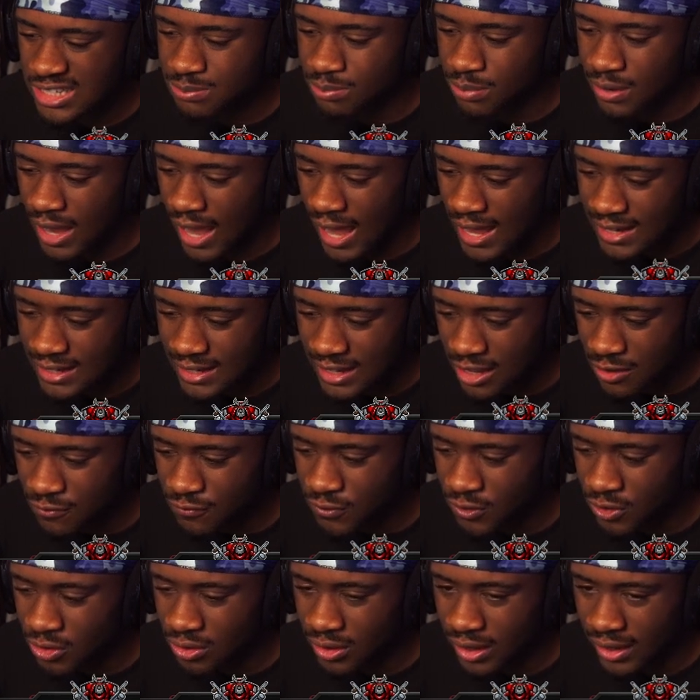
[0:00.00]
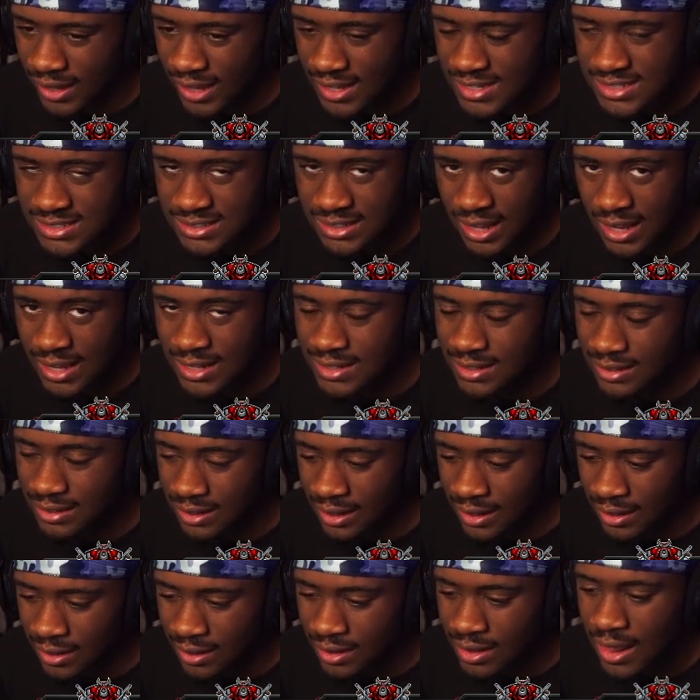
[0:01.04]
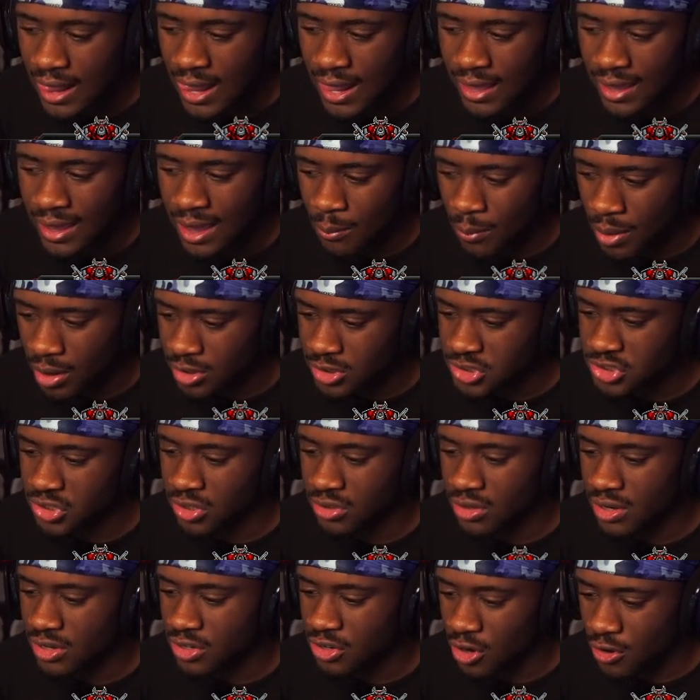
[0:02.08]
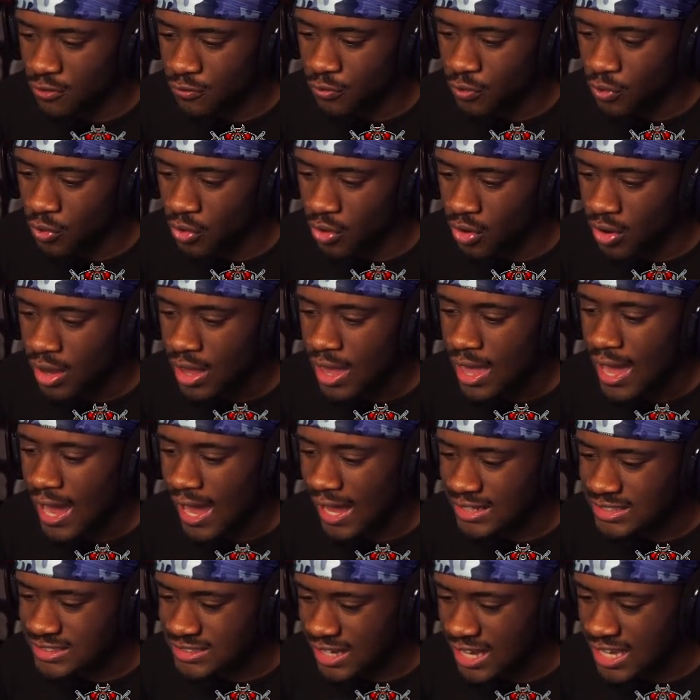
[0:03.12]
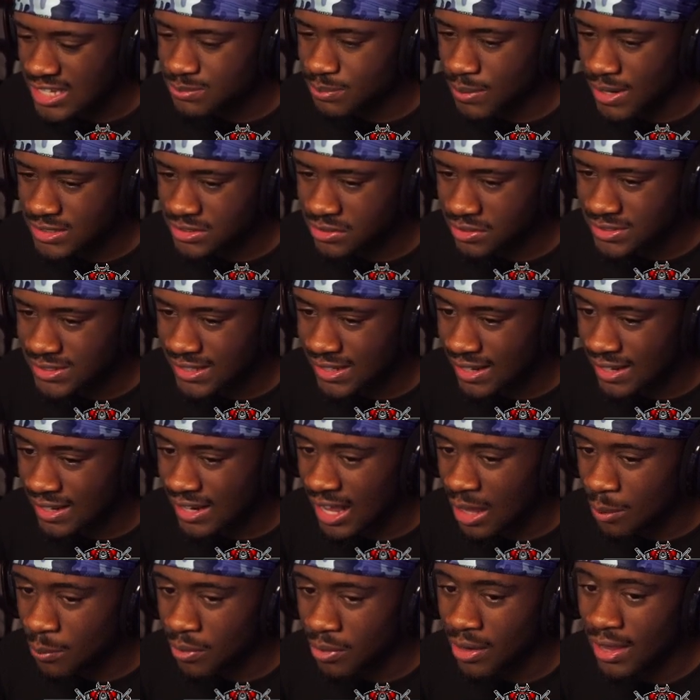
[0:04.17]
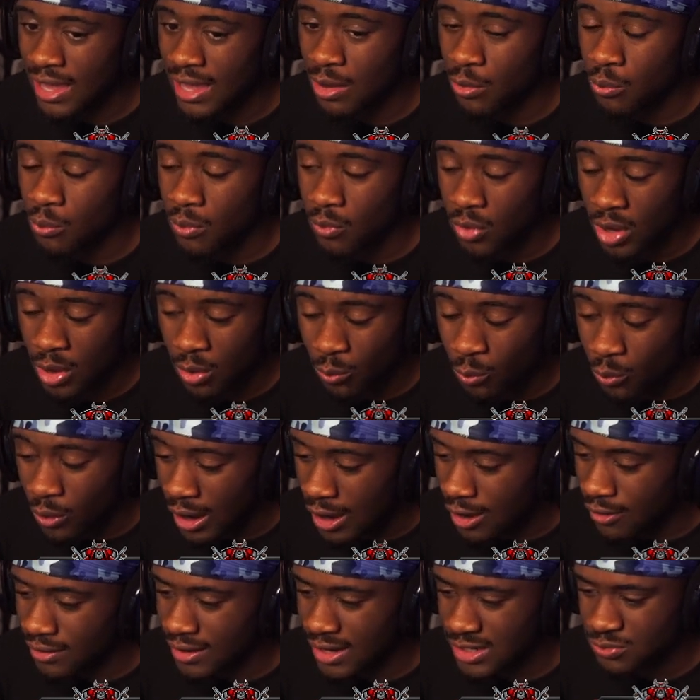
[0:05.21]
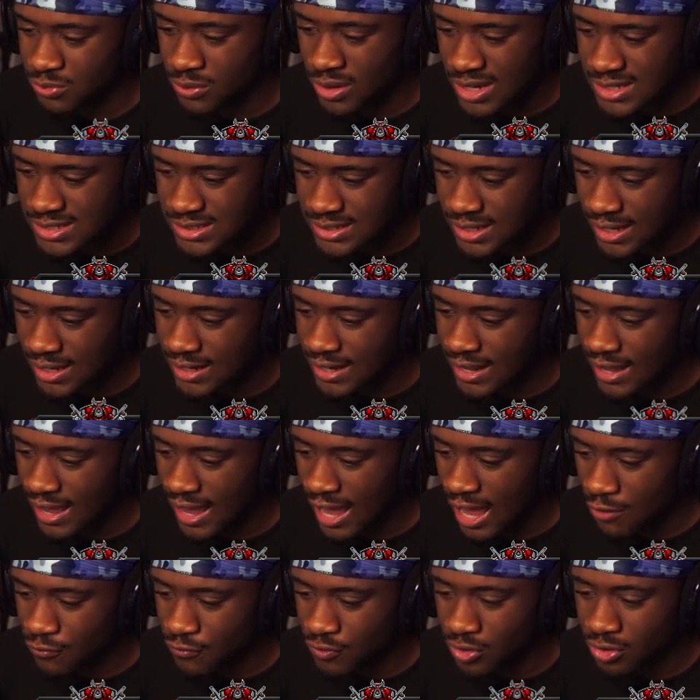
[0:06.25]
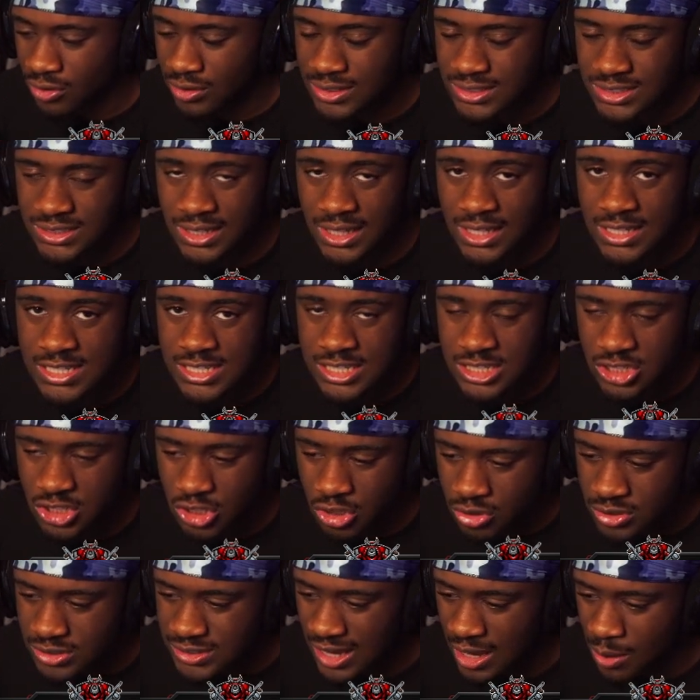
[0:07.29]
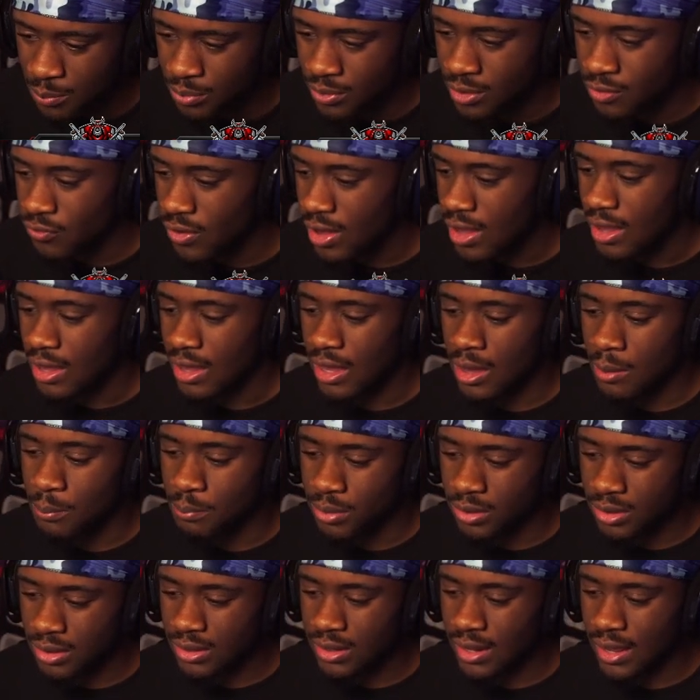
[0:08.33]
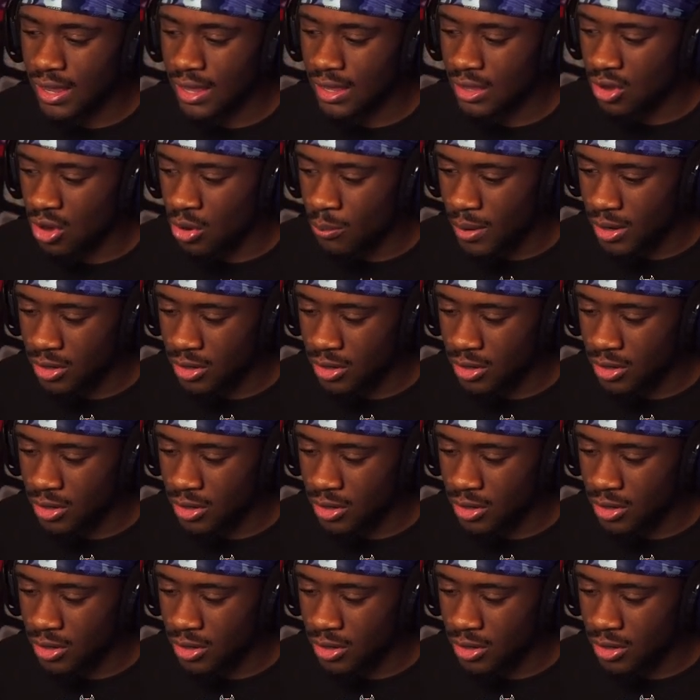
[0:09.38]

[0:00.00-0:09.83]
but I did feel like a slight delay in my controller, and therefore I changed my stuff to enable, and wow, guys, when I say that I feel legit zero type of input lag on my